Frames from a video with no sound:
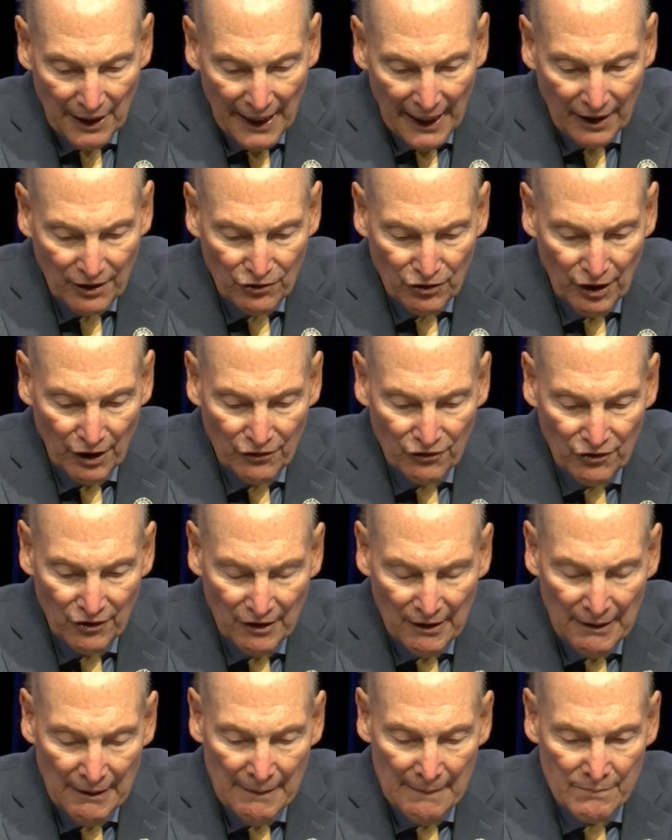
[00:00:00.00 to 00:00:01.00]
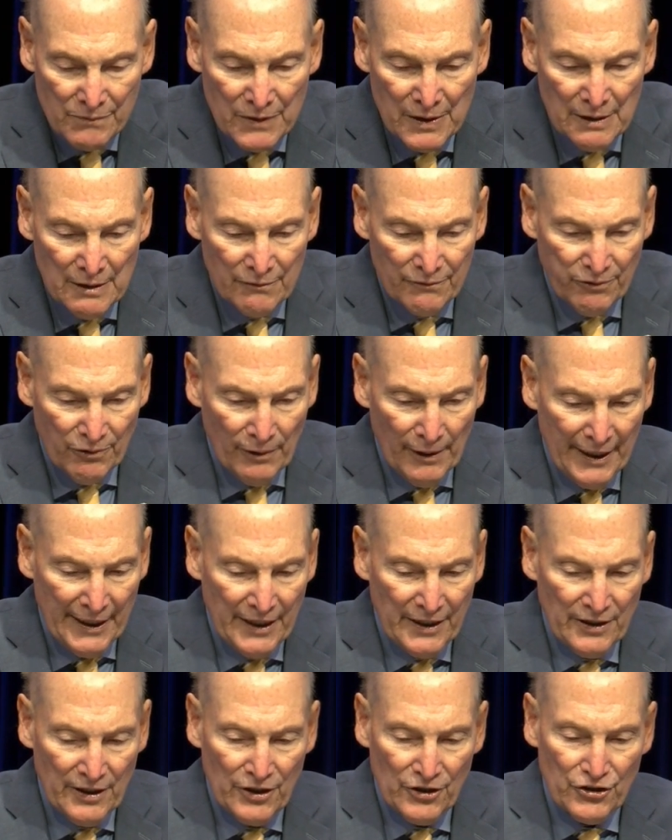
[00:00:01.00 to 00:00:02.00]
Access for
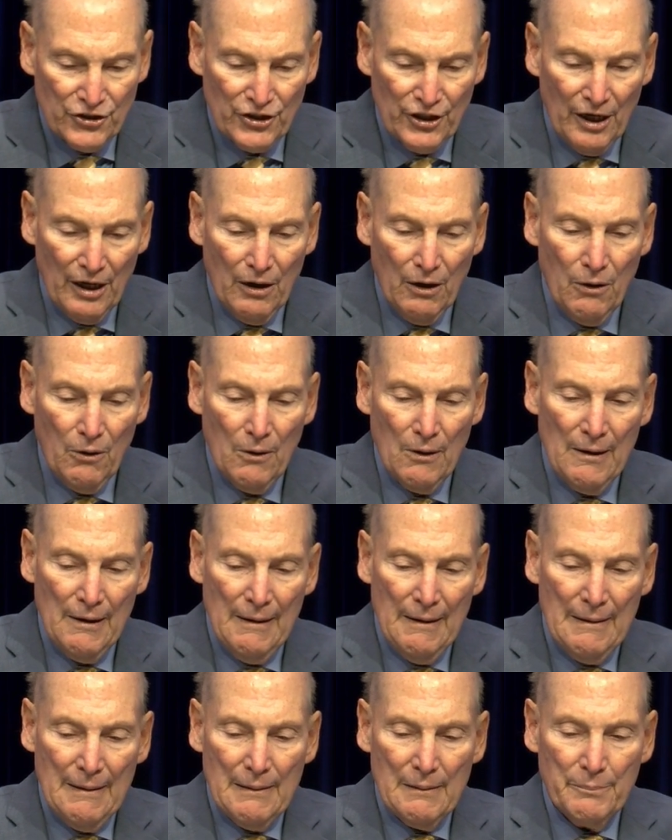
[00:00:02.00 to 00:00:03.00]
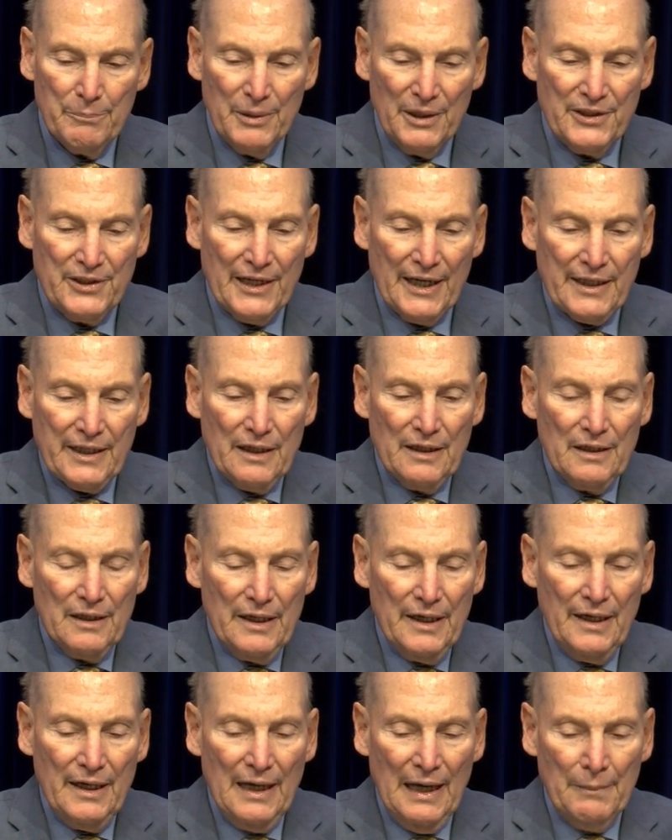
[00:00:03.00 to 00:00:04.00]
running this show,
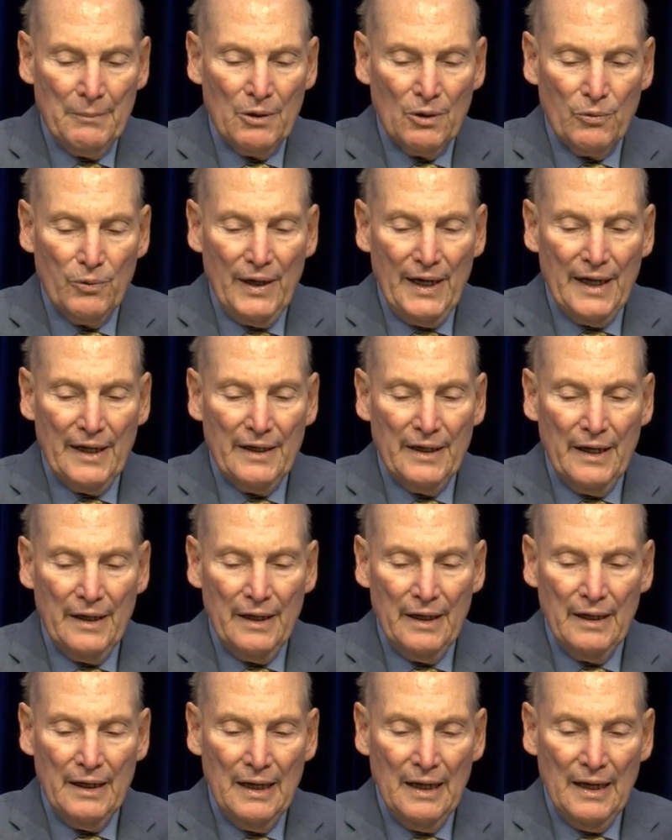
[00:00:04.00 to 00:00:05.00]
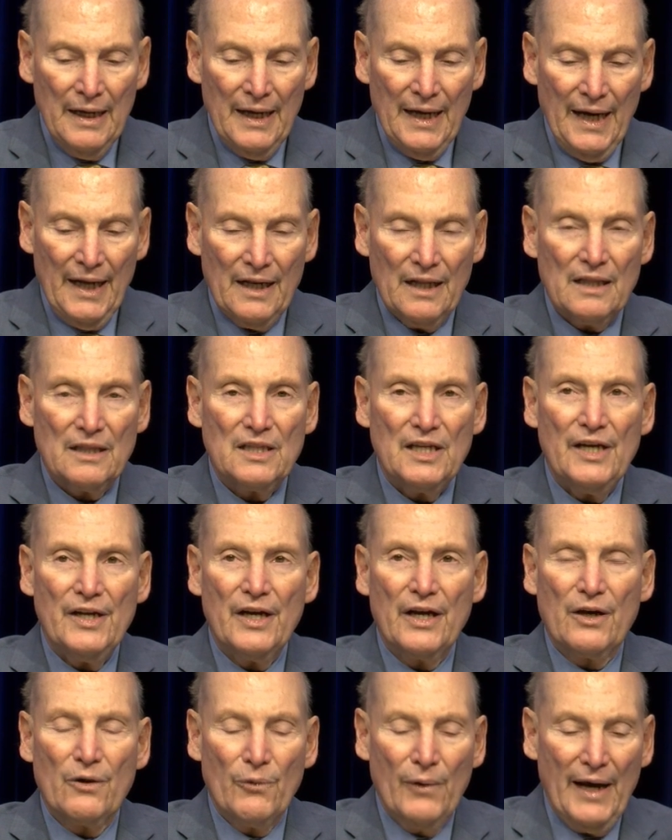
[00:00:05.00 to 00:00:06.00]
particularly Emma Reardon and Athena
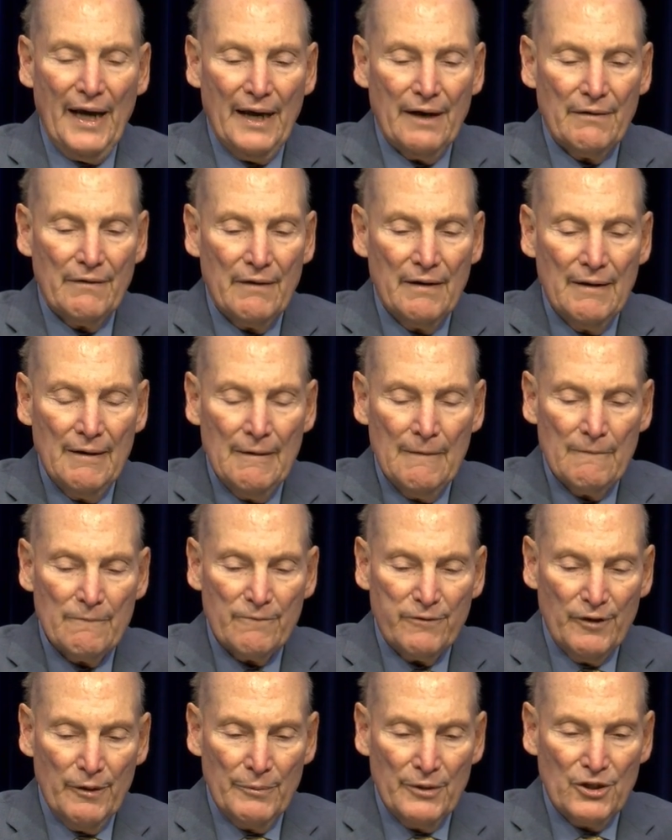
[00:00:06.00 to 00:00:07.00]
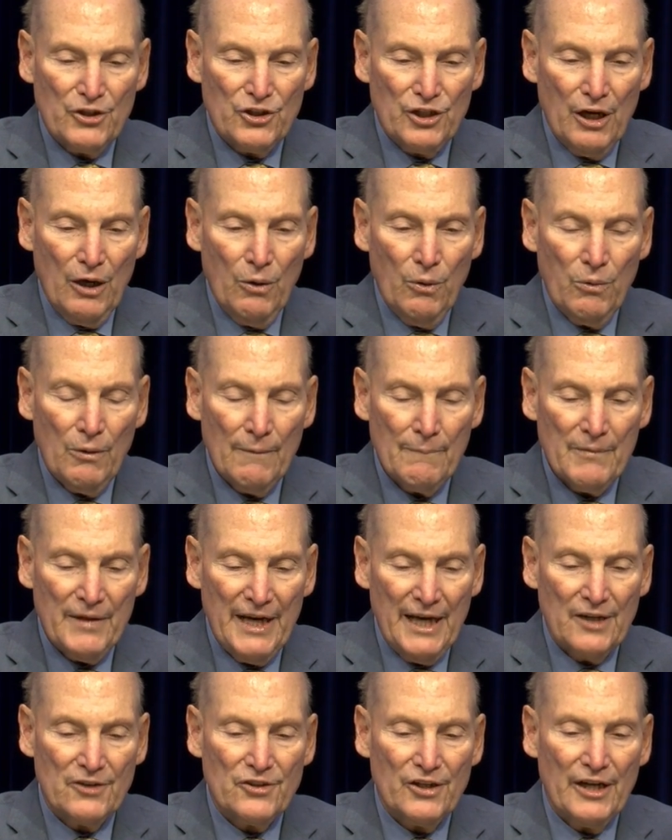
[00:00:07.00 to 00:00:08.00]
Grant from the show
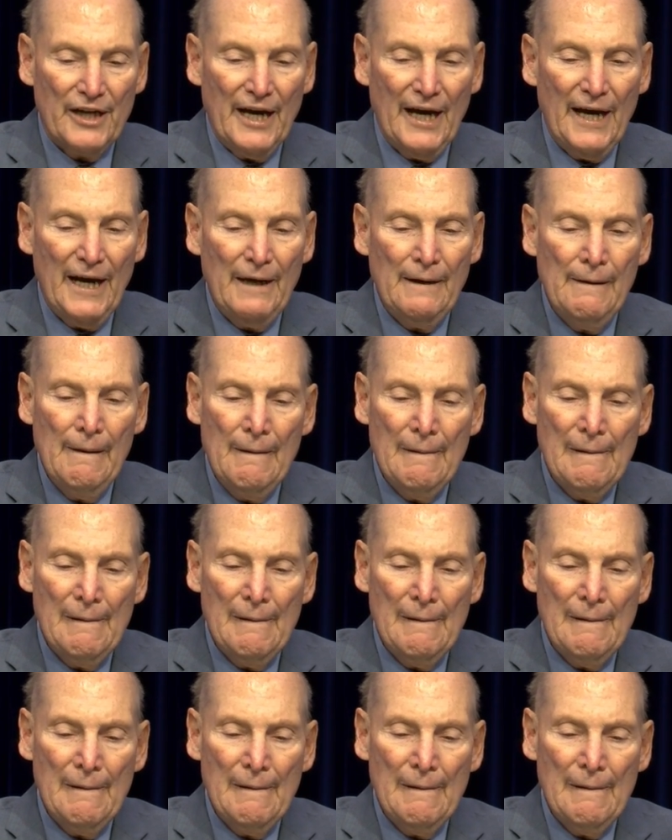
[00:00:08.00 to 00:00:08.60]
here today,